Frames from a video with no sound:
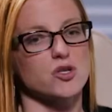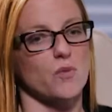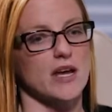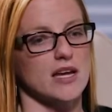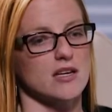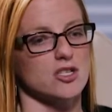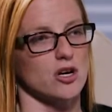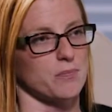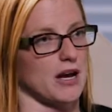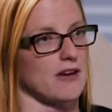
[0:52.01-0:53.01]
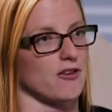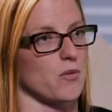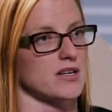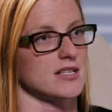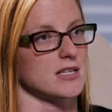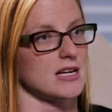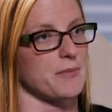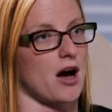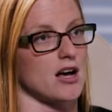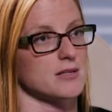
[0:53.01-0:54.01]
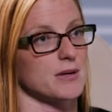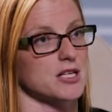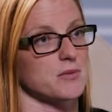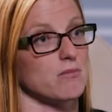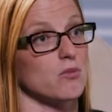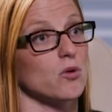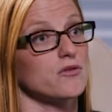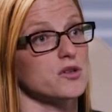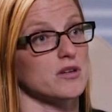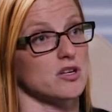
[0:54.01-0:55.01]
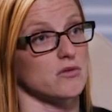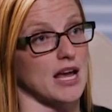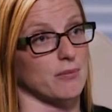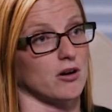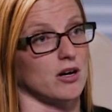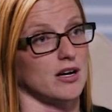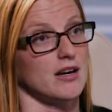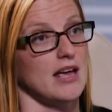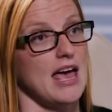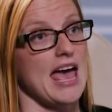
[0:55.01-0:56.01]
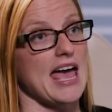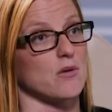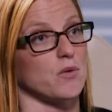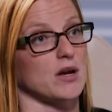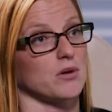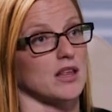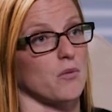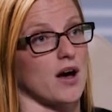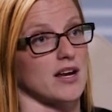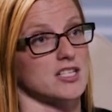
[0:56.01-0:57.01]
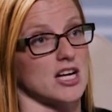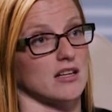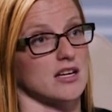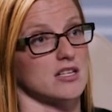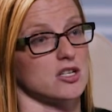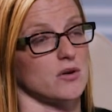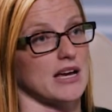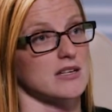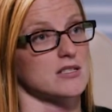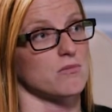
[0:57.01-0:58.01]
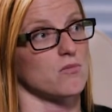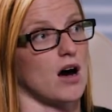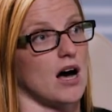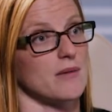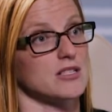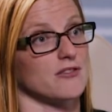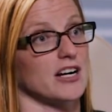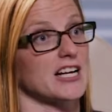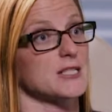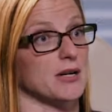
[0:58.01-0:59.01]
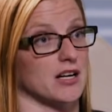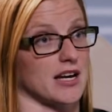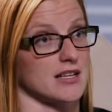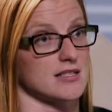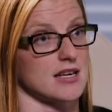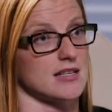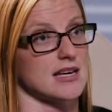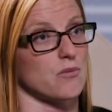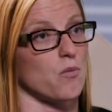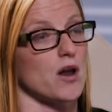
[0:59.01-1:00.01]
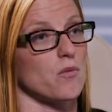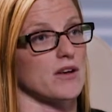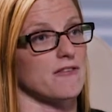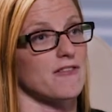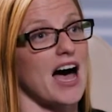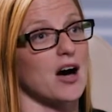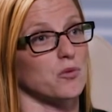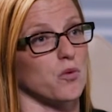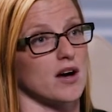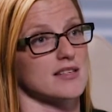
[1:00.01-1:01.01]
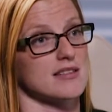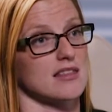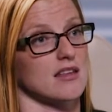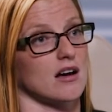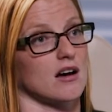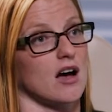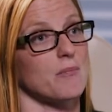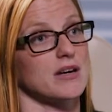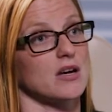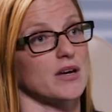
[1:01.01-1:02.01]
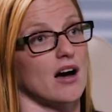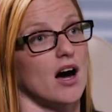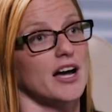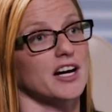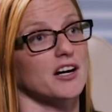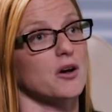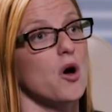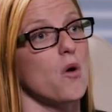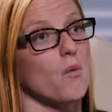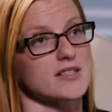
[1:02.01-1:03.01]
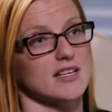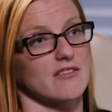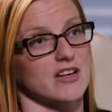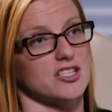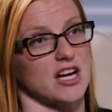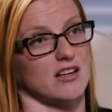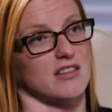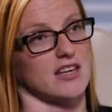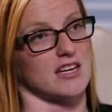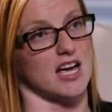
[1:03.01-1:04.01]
So we took a break from Windy City Paws because we moved to a new neighborhood, and we really wanted Jalen to get some um, different experiences, and what we found was that the company we hired wasn't giving Jalen the